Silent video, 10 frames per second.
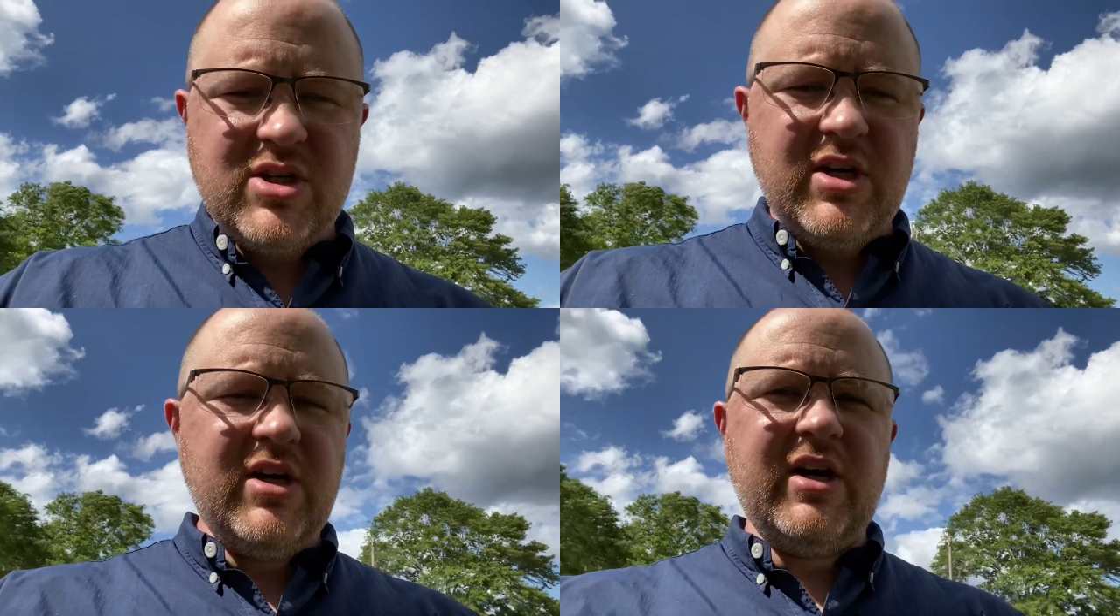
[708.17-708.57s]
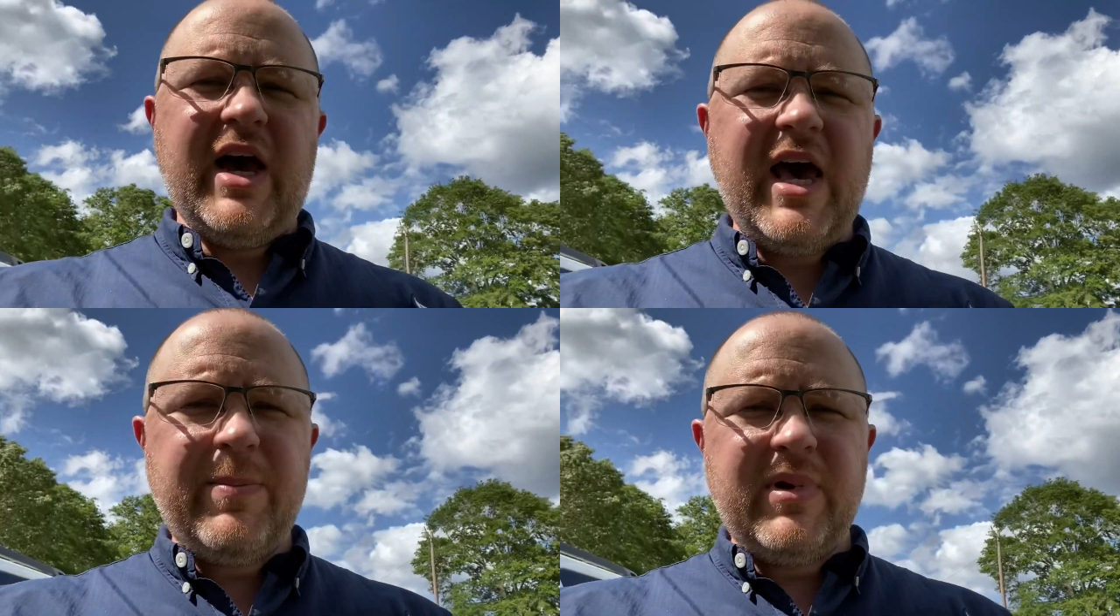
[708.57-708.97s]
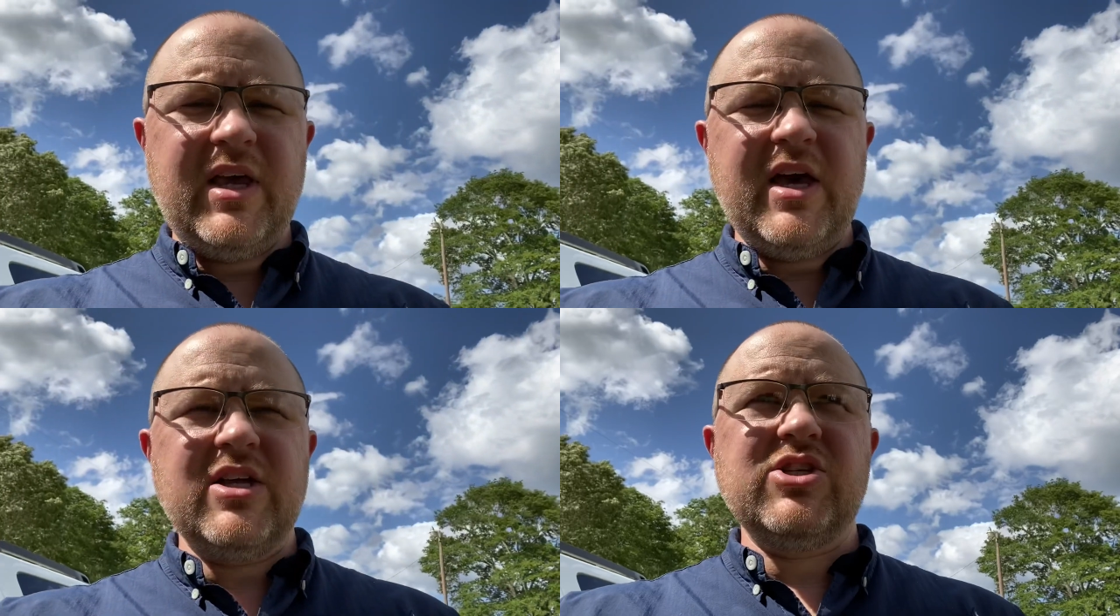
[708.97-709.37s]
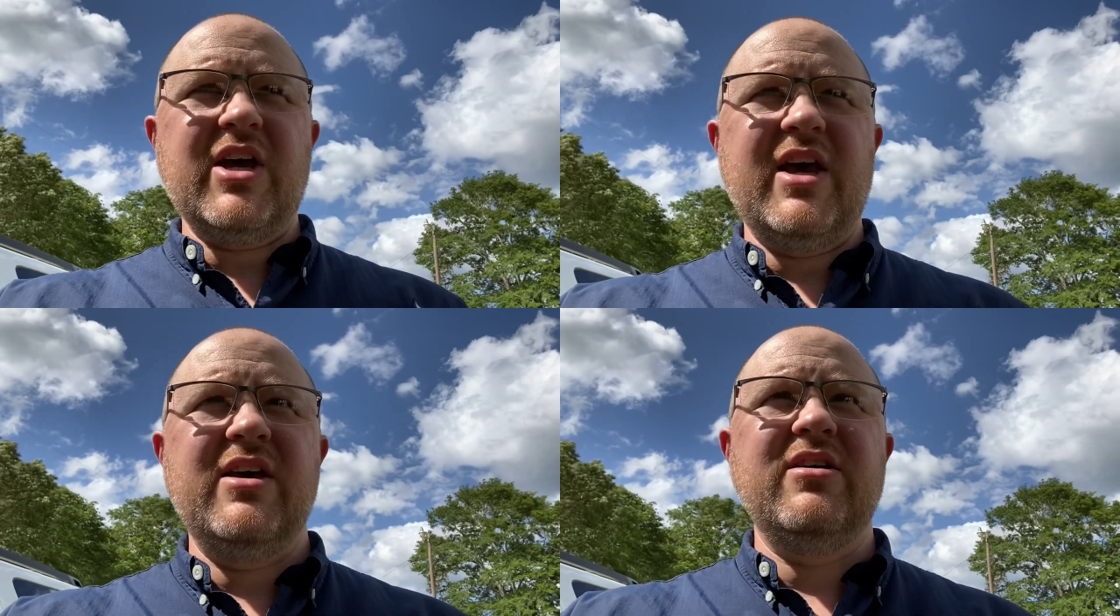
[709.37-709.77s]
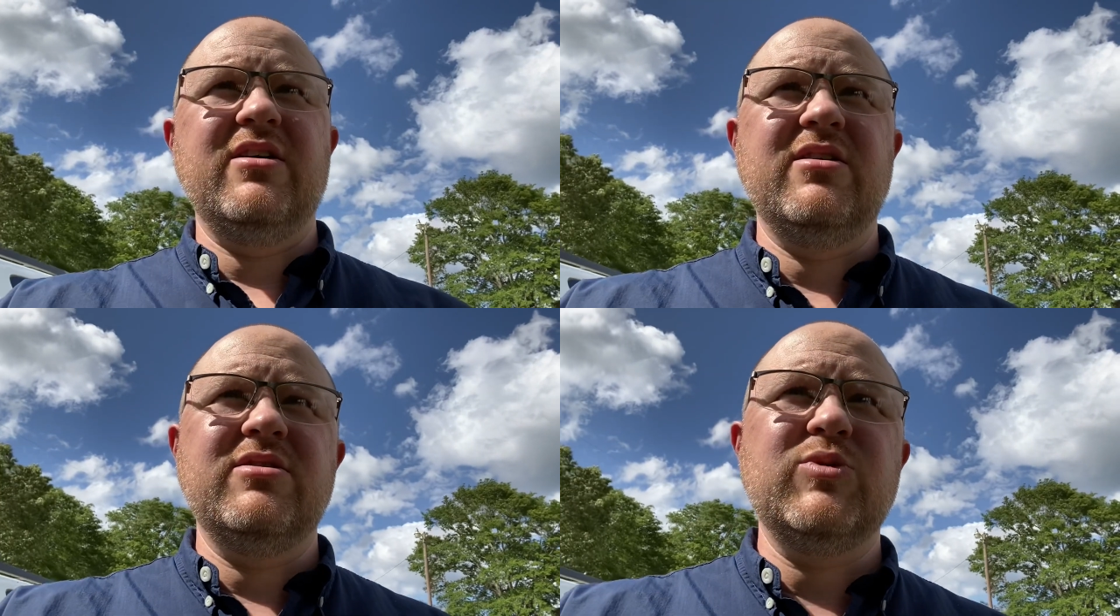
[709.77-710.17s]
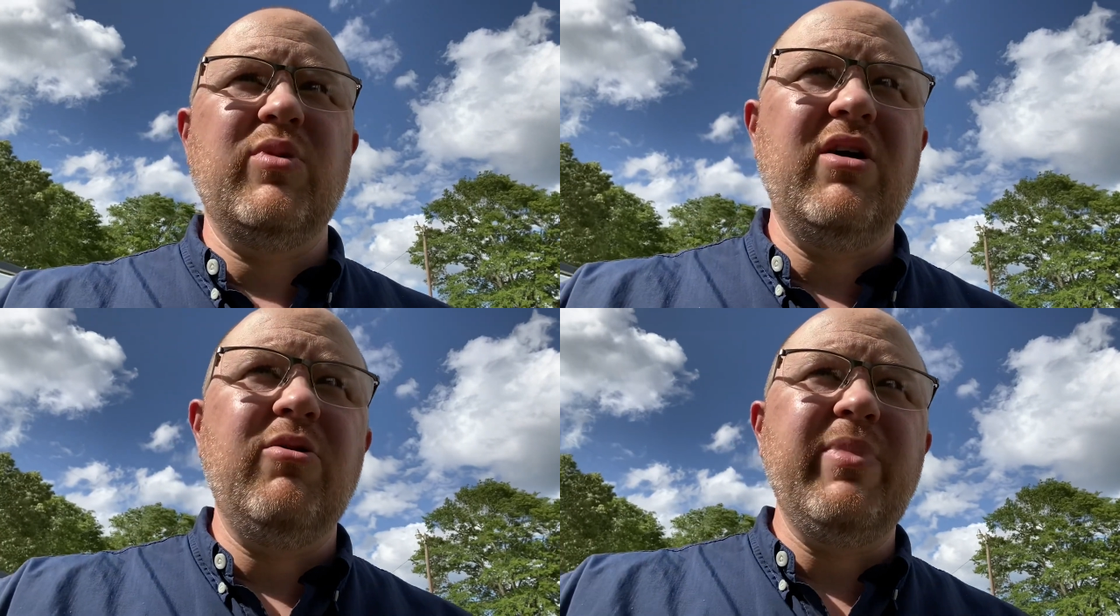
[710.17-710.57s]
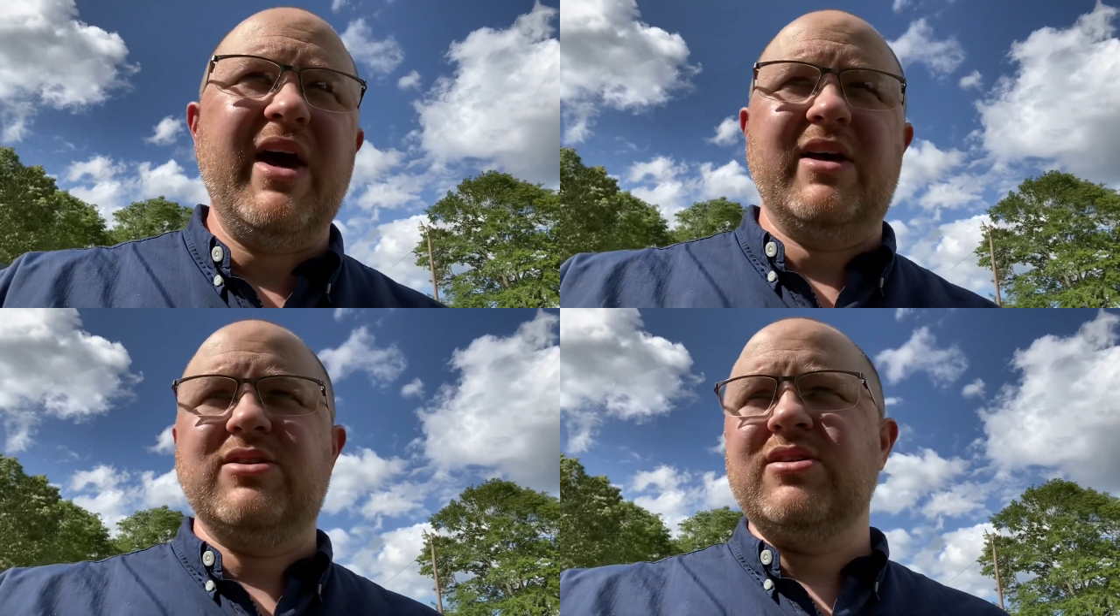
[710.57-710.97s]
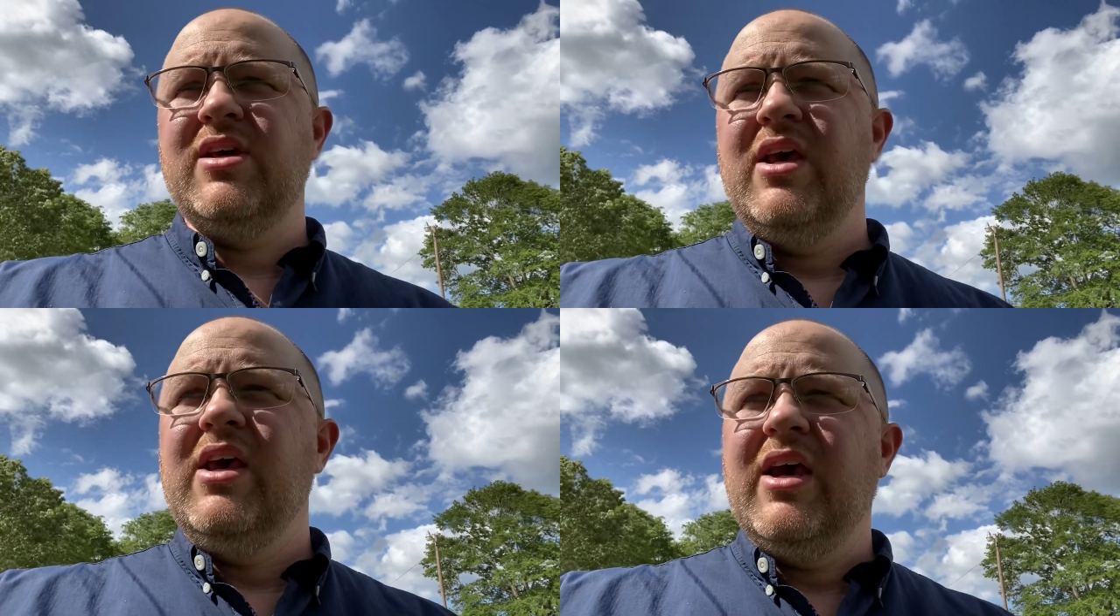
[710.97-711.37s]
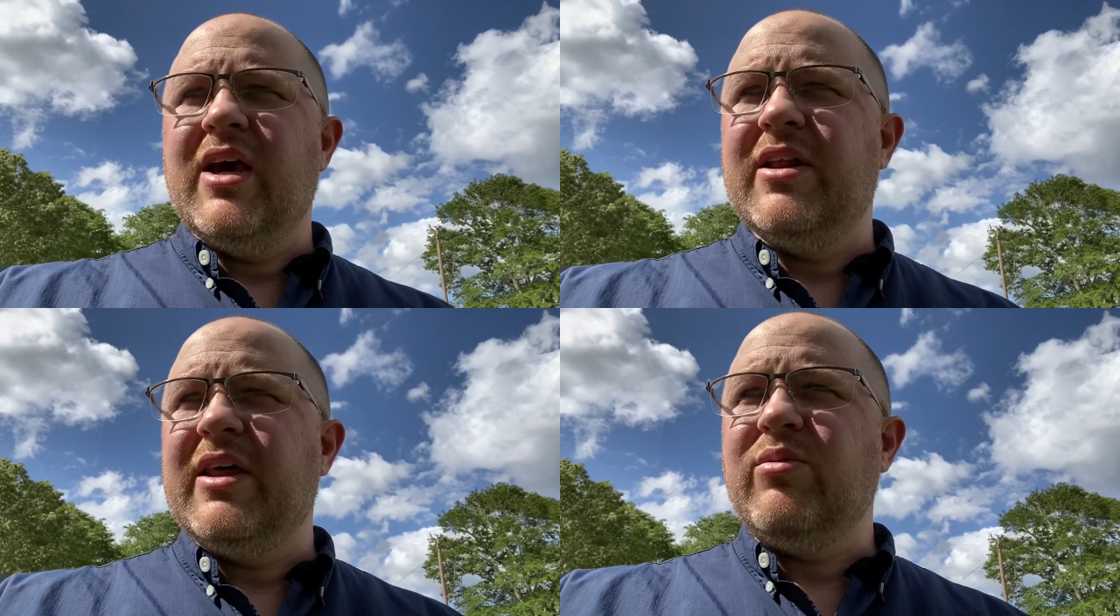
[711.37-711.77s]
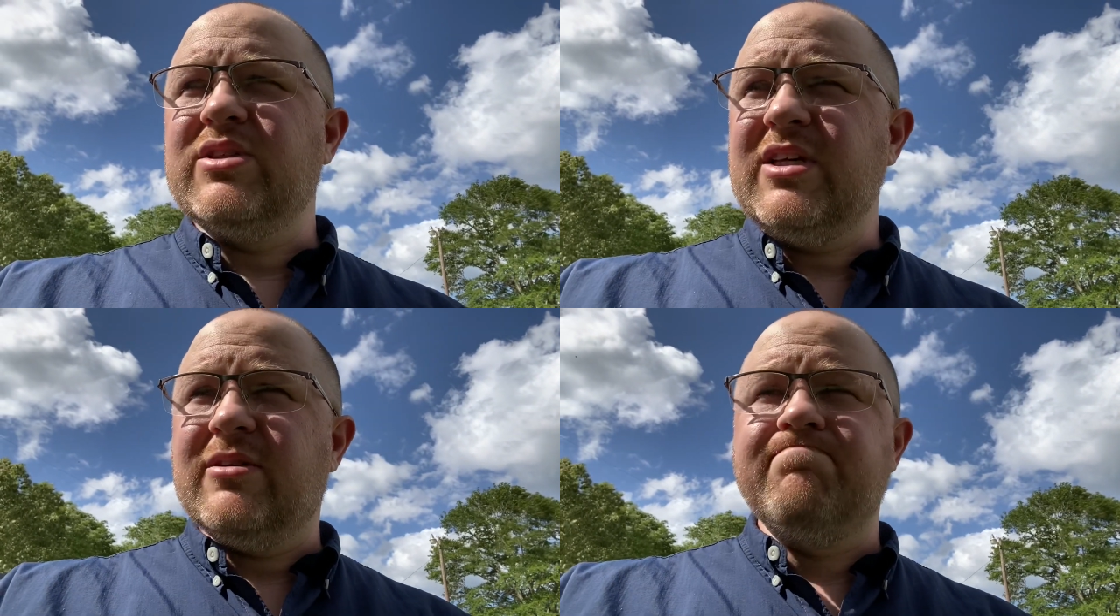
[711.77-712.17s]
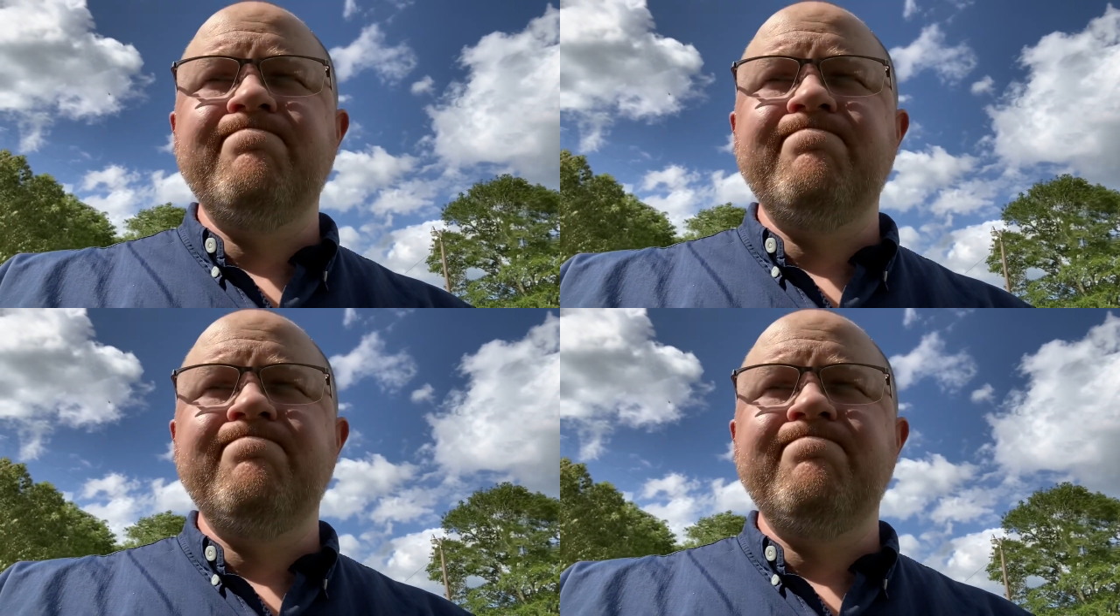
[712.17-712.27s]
I happened to catch a small bass, and that was it.